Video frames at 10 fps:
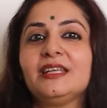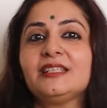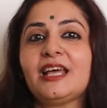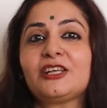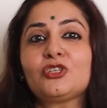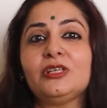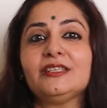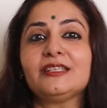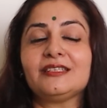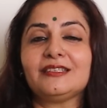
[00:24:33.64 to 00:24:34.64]
It is
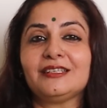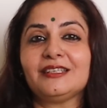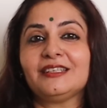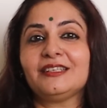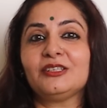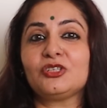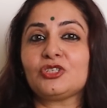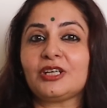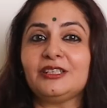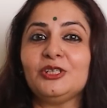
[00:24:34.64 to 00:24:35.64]
actually the, the
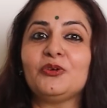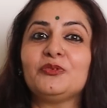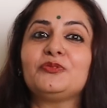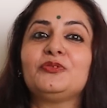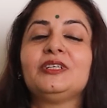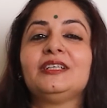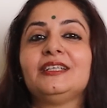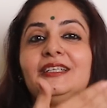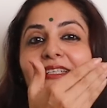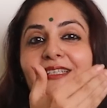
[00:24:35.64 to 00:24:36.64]
Shakti of
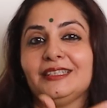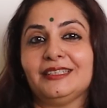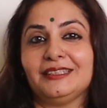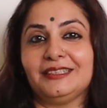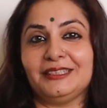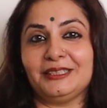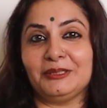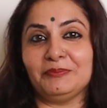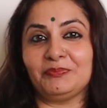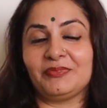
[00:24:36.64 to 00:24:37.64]

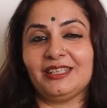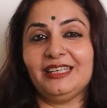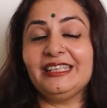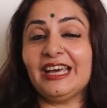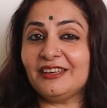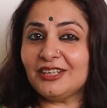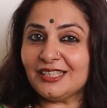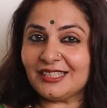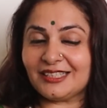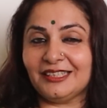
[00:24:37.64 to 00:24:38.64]
uh,
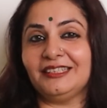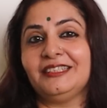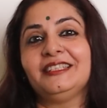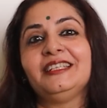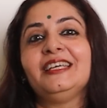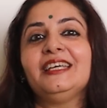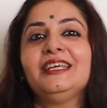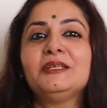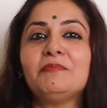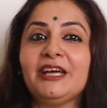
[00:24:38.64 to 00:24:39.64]
inherent uh,
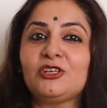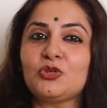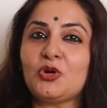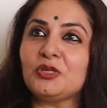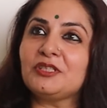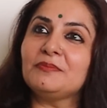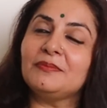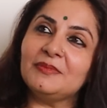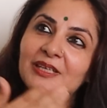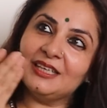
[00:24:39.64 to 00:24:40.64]
in the microcosm,
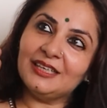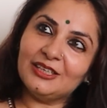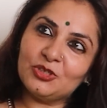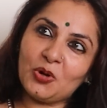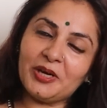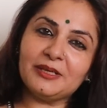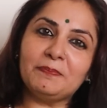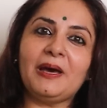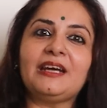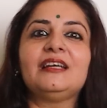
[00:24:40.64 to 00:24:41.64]
drawing a
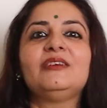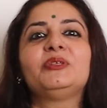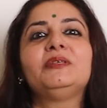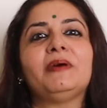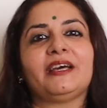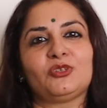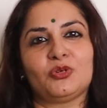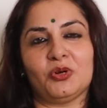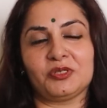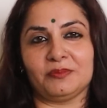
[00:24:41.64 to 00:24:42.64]
parallel with the
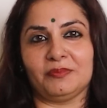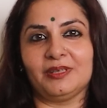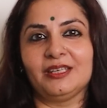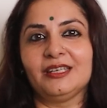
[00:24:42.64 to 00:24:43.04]
macrocosm.